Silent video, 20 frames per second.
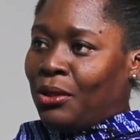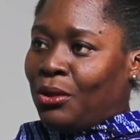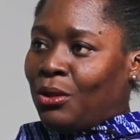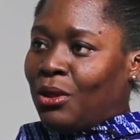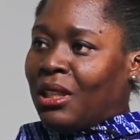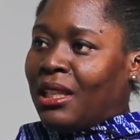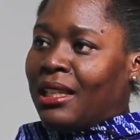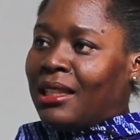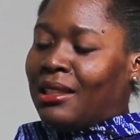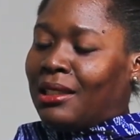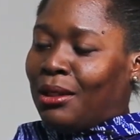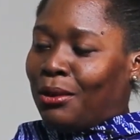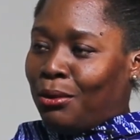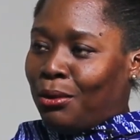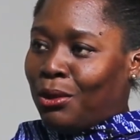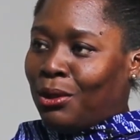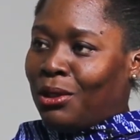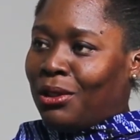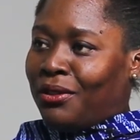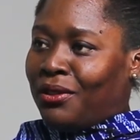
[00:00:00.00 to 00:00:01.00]
So that's the
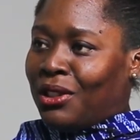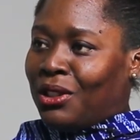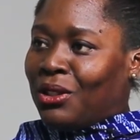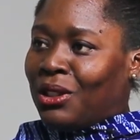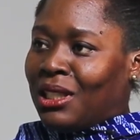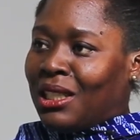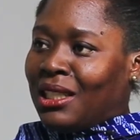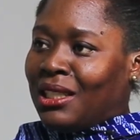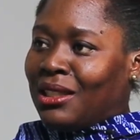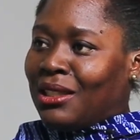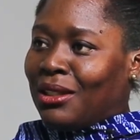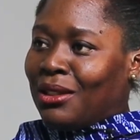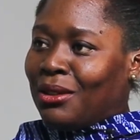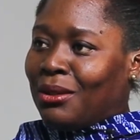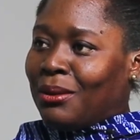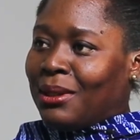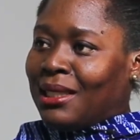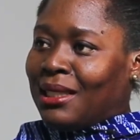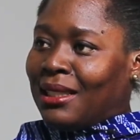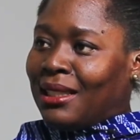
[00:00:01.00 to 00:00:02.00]
role of
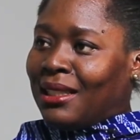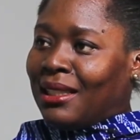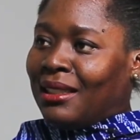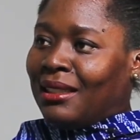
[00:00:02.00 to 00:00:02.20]
Education USA.